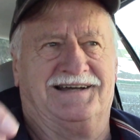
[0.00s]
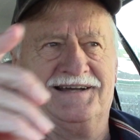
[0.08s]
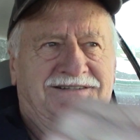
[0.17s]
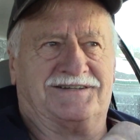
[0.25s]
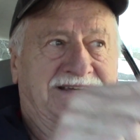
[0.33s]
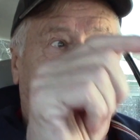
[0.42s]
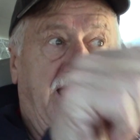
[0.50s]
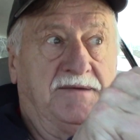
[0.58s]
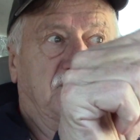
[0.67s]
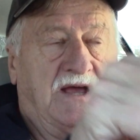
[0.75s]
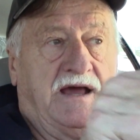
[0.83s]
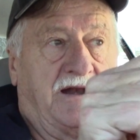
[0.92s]
So she
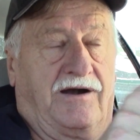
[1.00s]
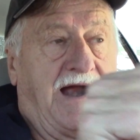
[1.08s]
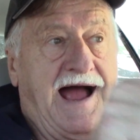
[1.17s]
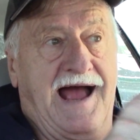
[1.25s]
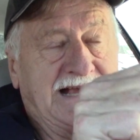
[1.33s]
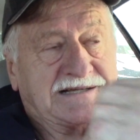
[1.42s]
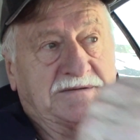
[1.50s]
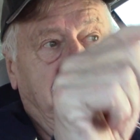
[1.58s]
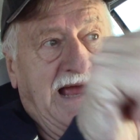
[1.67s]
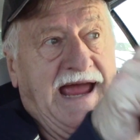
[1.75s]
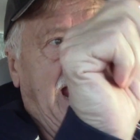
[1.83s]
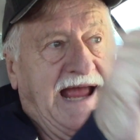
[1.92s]
keeps, her eyes are
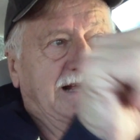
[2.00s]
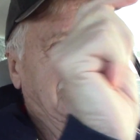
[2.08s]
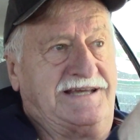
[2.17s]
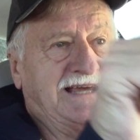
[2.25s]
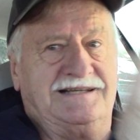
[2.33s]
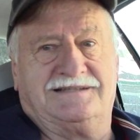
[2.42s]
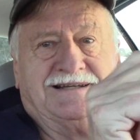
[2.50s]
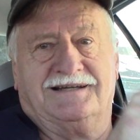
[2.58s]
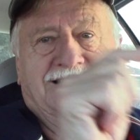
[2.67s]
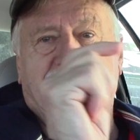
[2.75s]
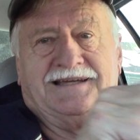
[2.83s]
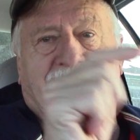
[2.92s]
big, and she's,
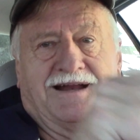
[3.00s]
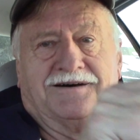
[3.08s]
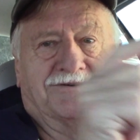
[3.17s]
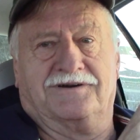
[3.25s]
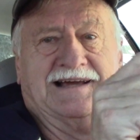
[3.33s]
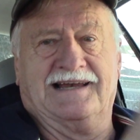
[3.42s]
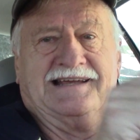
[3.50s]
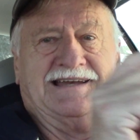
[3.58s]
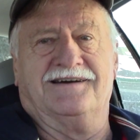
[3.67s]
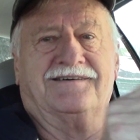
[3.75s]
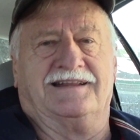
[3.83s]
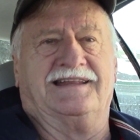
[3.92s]
really
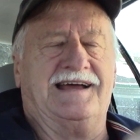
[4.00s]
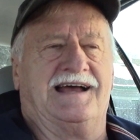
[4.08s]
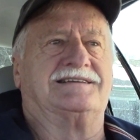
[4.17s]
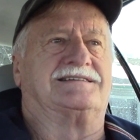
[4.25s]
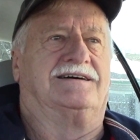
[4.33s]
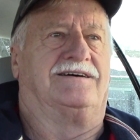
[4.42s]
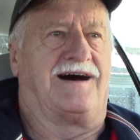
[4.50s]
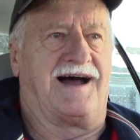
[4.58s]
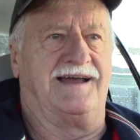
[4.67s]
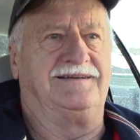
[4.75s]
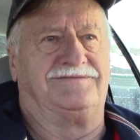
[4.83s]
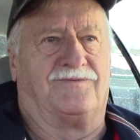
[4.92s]
doing this. So
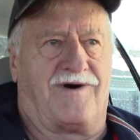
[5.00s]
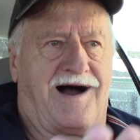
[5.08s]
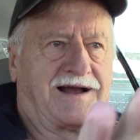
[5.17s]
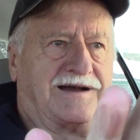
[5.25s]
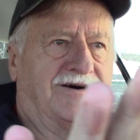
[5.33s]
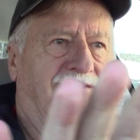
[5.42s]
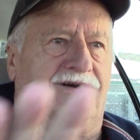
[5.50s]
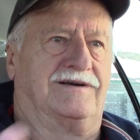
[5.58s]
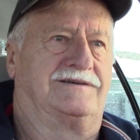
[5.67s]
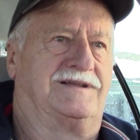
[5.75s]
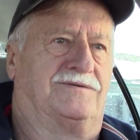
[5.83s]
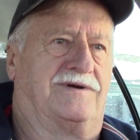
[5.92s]
I walk
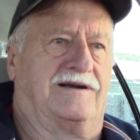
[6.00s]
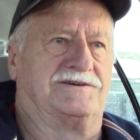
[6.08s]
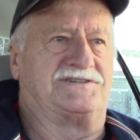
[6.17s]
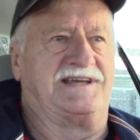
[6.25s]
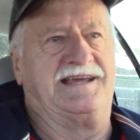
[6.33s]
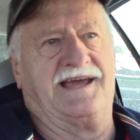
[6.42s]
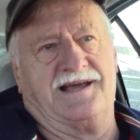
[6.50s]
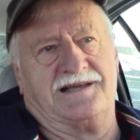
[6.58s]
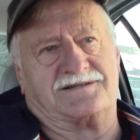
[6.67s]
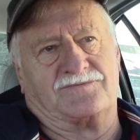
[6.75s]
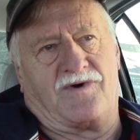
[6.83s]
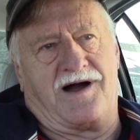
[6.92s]
over to where she
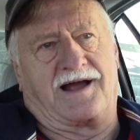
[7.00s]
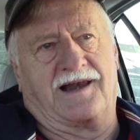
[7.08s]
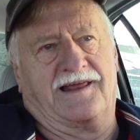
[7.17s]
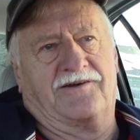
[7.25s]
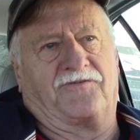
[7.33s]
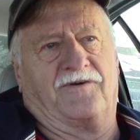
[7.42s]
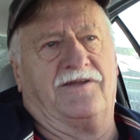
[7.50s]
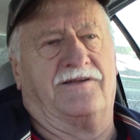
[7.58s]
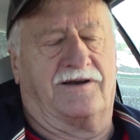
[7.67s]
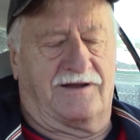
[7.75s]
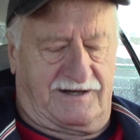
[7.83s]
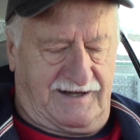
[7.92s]
is and walk a little further
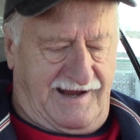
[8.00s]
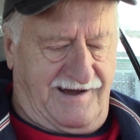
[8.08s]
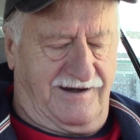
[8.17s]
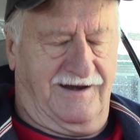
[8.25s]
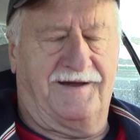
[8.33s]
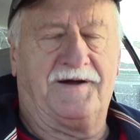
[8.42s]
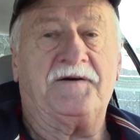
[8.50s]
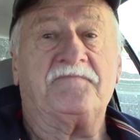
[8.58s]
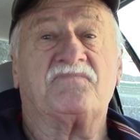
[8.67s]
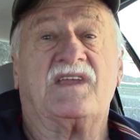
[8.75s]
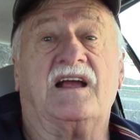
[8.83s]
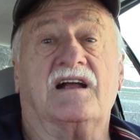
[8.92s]
and look down.
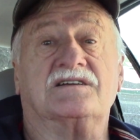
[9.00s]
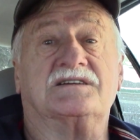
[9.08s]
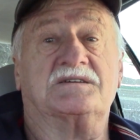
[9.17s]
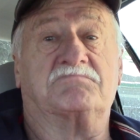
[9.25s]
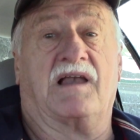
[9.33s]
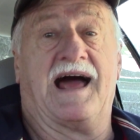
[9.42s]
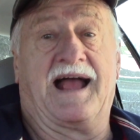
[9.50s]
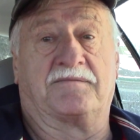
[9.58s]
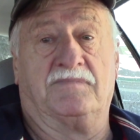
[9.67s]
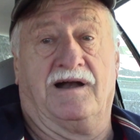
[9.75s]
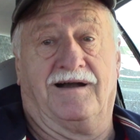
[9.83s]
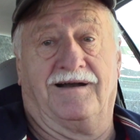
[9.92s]
Here's this black
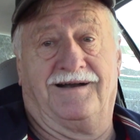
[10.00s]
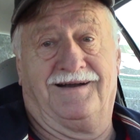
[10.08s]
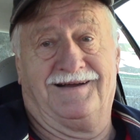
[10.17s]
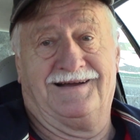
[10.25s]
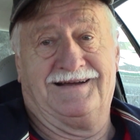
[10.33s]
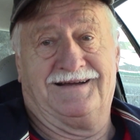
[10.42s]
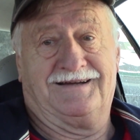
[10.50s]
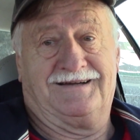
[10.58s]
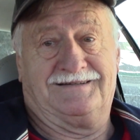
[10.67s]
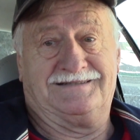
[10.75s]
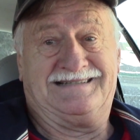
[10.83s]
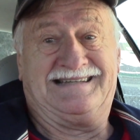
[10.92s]
bear,
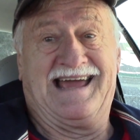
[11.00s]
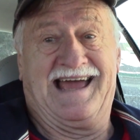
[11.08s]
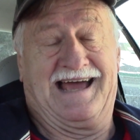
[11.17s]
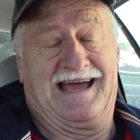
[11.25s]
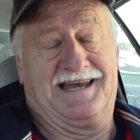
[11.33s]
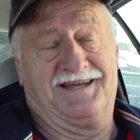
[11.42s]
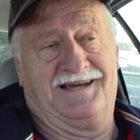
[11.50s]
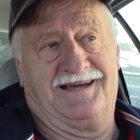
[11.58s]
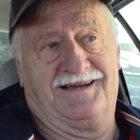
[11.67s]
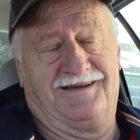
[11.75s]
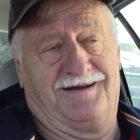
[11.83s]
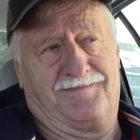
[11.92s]
dead,
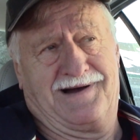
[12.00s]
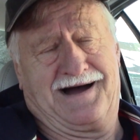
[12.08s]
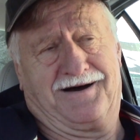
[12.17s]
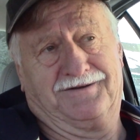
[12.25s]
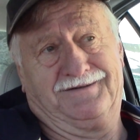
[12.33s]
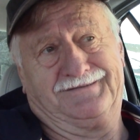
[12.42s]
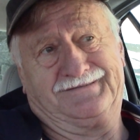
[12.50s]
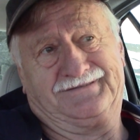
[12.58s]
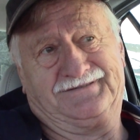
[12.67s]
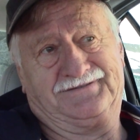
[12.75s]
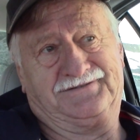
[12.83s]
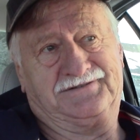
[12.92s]
about
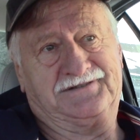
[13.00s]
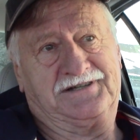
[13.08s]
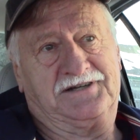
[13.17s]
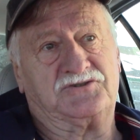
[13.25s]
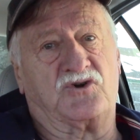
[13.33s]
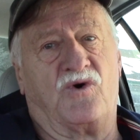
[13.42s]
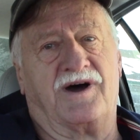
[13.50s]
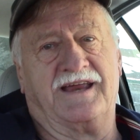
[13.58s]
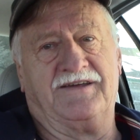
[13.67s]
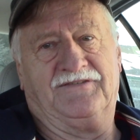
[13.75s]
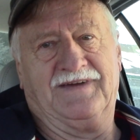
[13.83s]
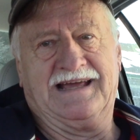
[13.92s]

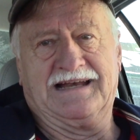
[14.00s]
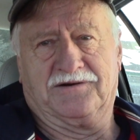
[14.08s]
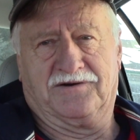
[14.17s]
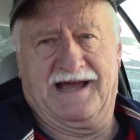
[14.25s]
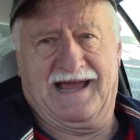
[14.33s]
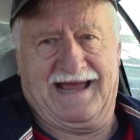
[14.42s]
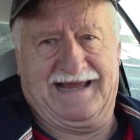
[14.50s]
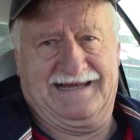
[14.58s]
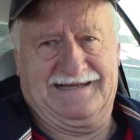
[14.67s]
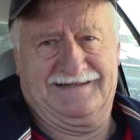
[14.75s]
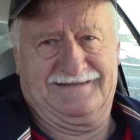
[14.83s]
20 feet away.